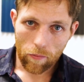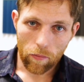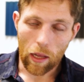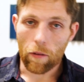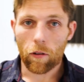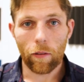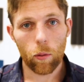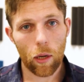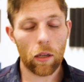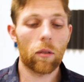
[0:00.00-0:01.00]
Not for
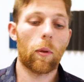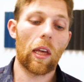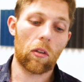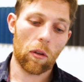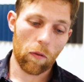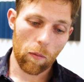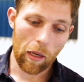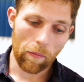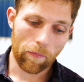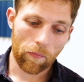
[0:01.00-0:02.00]
everyone else, but that's just for
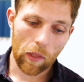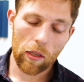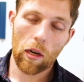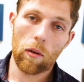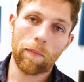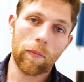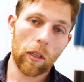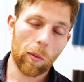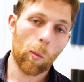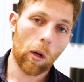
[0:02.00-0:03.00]
me. So it
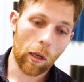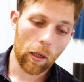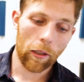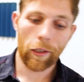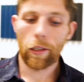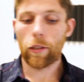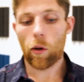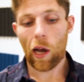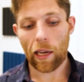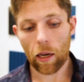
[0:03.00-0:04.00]
doesn't work.
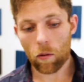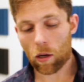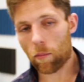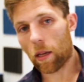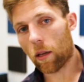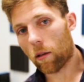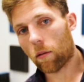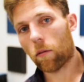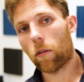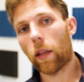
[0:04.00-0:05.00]
So I can't recommend
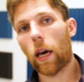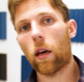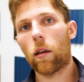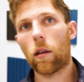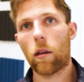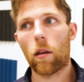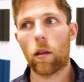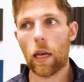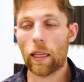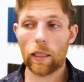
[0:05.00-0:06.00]
it for that
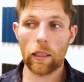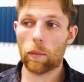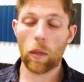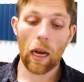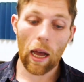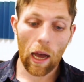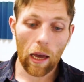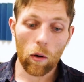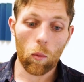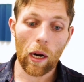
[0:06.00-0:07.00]
at least. But I,
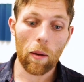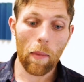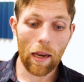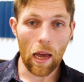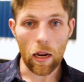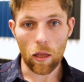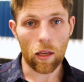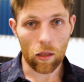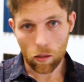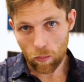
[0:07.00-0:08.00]
I don't recommend
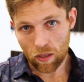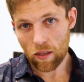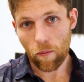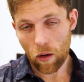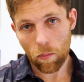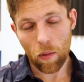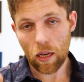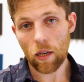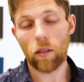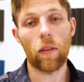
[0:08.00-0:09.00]
anything in specific
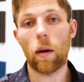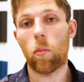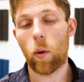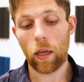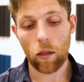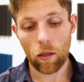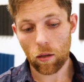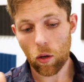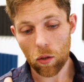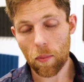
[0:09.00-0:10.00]
because of that point.
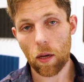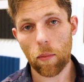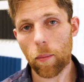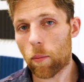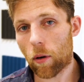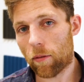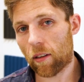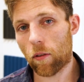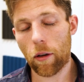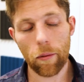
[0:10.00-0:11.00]
Ghostbond might be
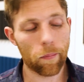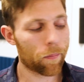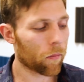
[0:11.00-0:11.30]
perfect for you.